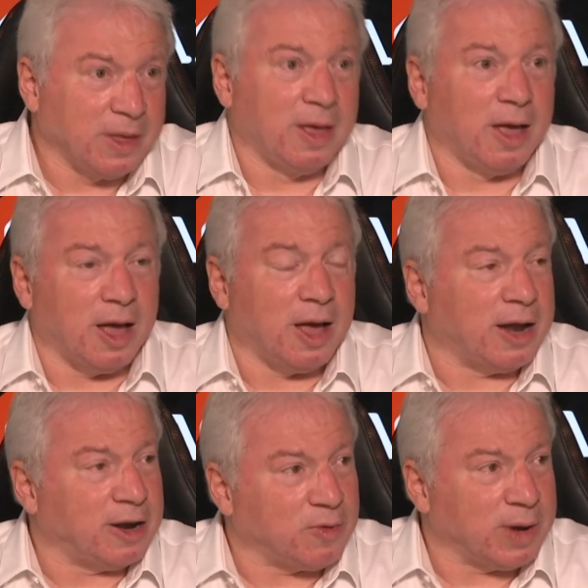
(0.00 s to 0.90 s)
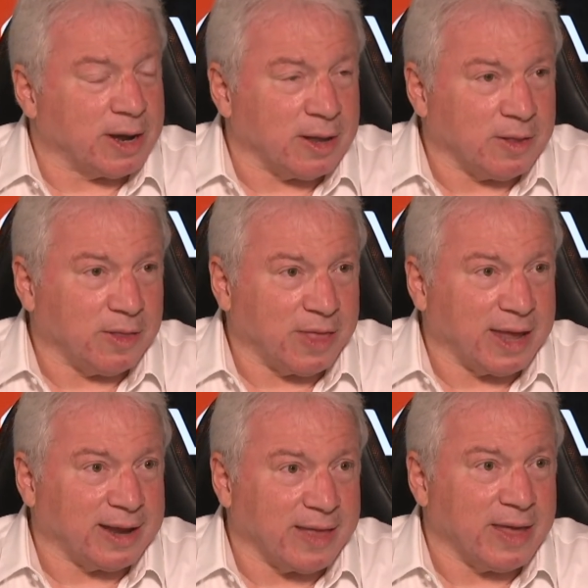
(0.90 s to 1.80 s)
And the quicker they
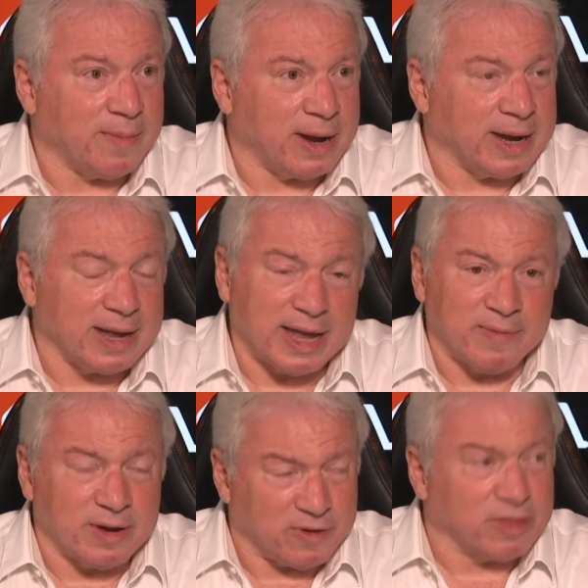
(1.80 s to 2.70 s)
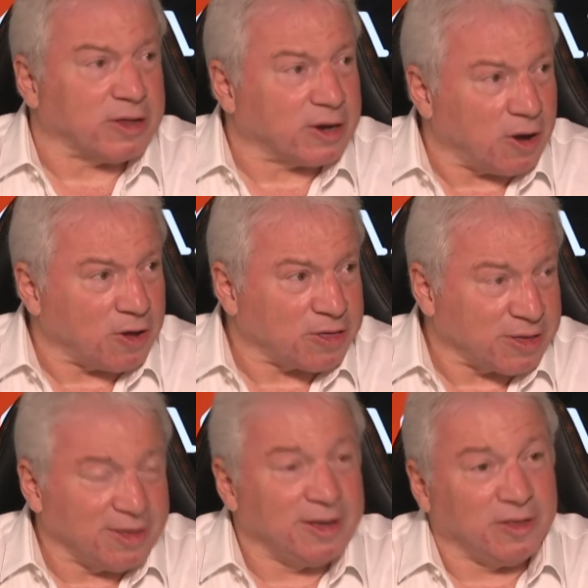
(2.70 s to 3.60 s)
get their money, even if it's at a cost,
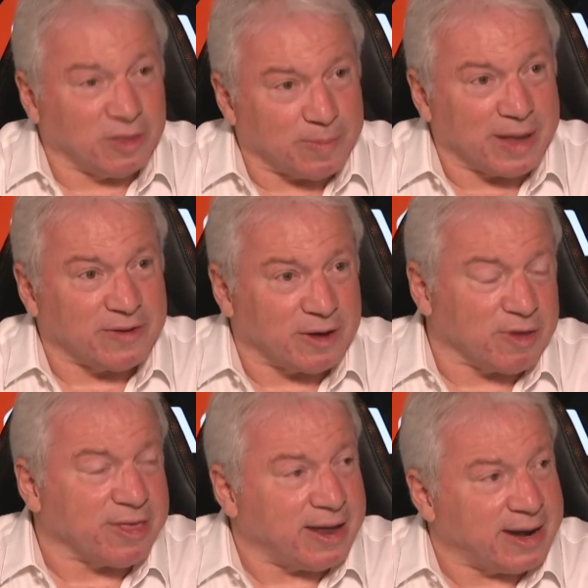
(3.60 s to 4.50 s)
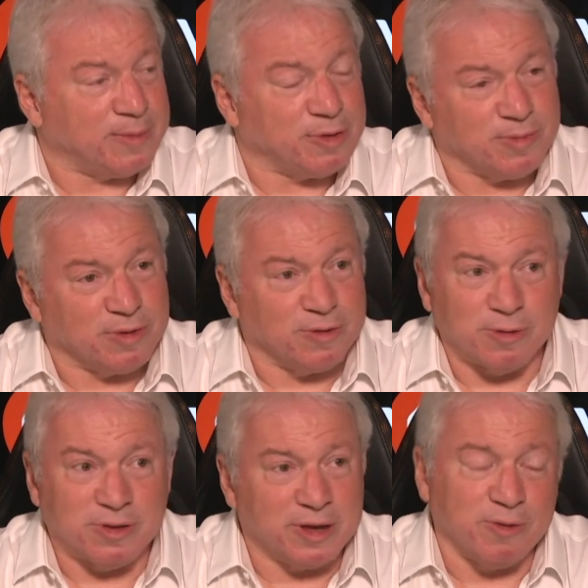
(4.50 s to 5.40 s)
the better, because that enables them to do
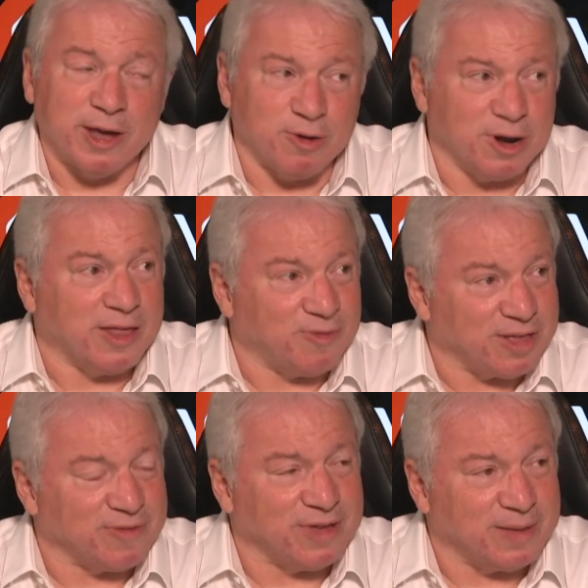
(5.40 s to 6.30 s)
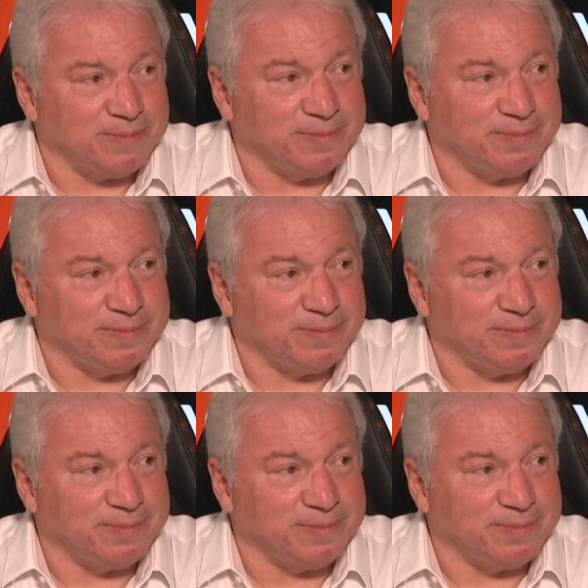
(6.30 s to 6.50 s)
the deal they couldn't otherwise have done.